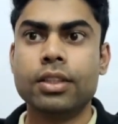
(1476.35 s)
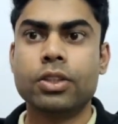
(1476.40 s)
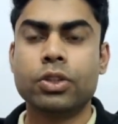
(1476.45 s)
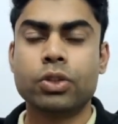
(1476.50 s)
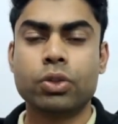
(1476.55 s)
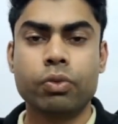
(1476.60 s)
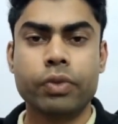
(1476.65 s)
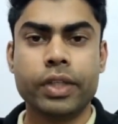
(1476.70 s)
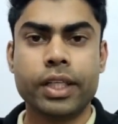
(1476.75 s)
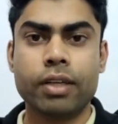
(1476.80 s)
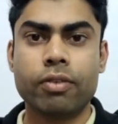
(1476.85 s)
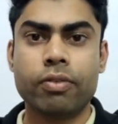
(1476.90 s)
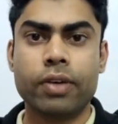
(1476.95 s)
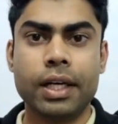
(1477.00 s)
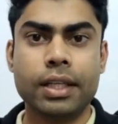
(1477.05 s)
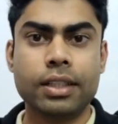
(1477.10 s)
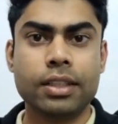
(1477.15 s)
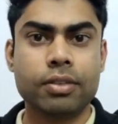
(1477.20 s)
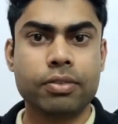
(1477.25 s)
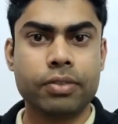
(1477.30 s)
So we can
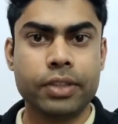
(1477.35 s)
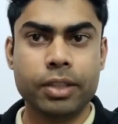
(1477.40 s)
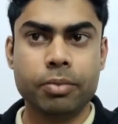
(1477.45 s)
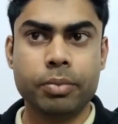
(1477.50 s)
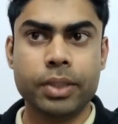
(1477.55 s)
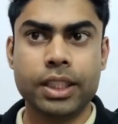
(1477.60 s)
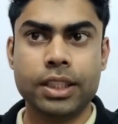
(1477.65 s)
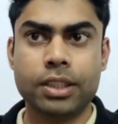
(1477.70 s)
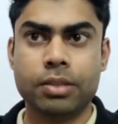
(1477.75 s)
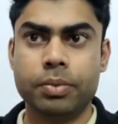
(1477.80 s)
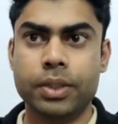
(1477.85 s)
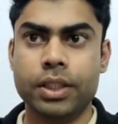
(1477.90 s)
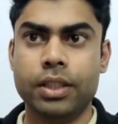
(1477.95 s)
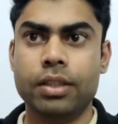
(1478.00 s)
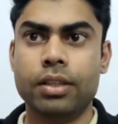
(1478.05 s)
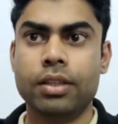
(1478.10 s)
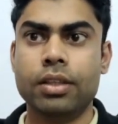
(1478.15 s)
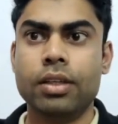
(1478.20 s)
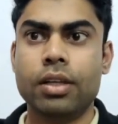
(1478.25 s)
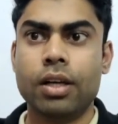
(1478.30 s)
find the free mean
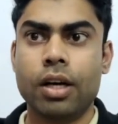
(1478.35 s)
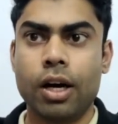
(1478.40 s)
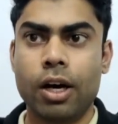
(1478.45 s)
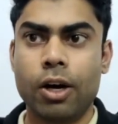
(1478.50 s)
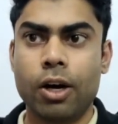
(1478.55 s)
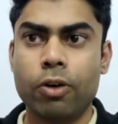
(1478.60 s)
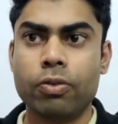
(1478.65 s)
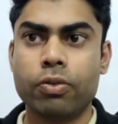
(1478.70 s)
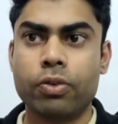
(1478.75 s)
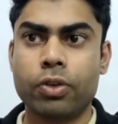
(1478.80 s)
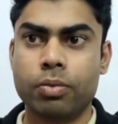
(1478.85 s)
speed. How?